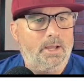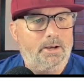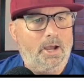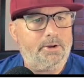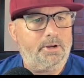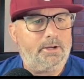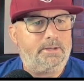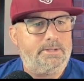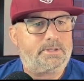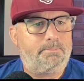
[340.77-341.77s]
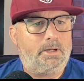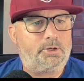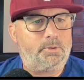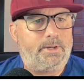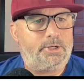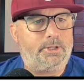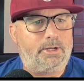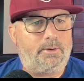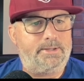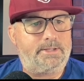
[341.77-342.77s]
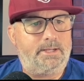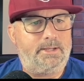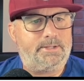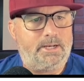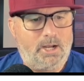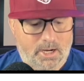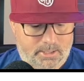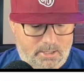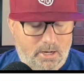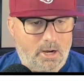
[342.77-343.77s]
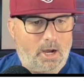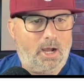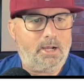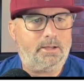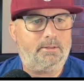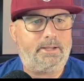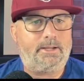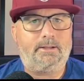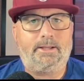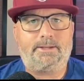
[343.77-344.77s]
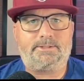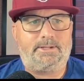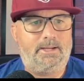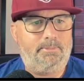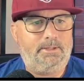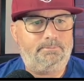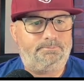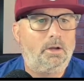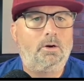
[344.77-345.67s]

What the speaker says: Knock knock needs some punctuation though. Is it knock knock like a statement?